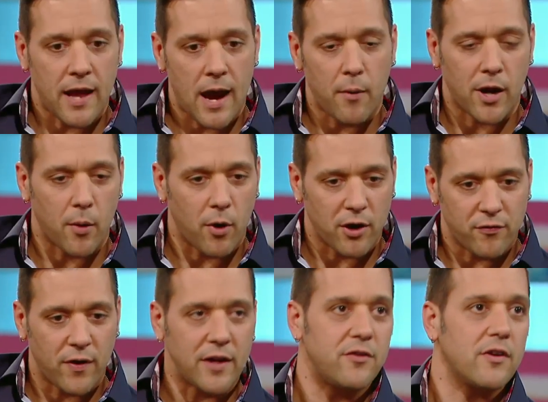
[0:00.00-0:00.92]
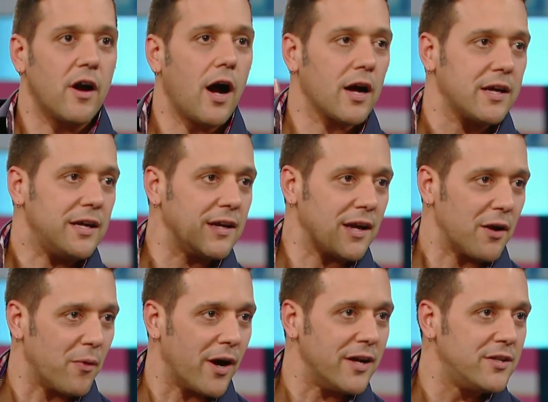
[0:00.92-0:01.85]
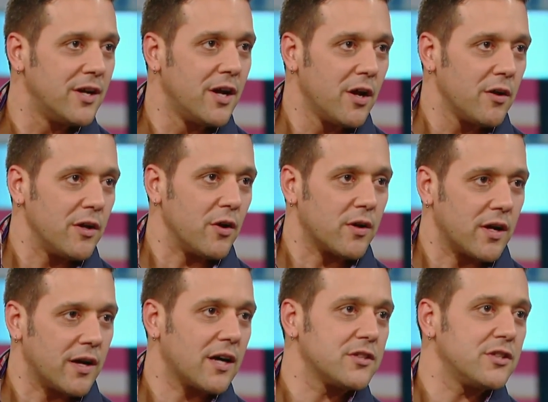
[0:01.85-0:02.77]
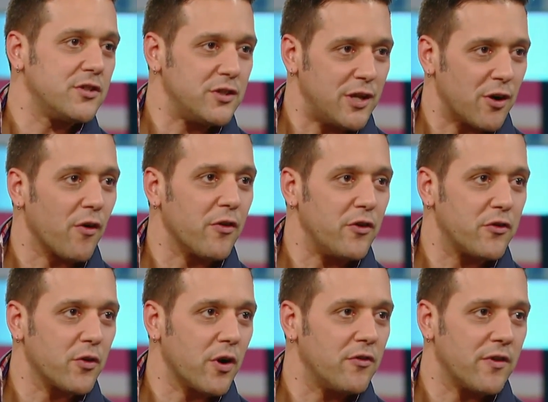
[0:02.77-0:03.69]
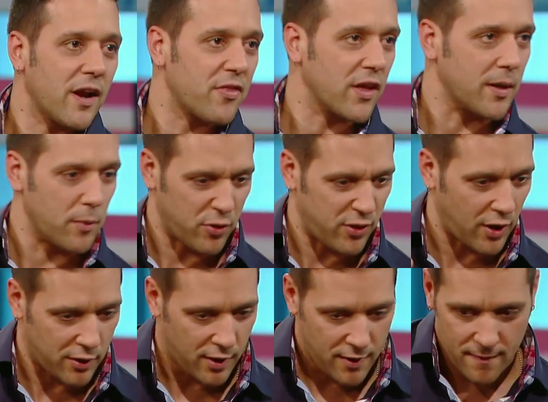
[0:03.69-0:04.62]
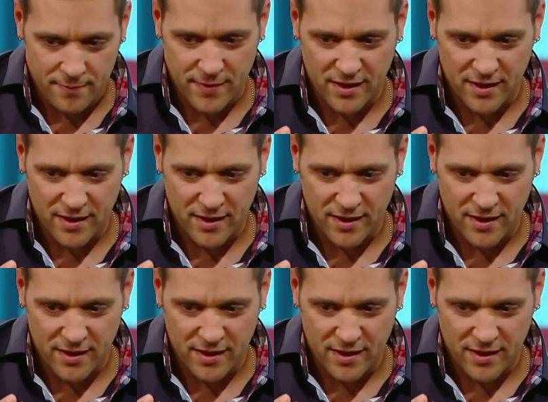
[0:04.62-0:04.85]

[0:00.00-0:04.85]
about it now when I watch fights in hockey and I watch, you know, concussions, you hear all these stories. Then I think about that,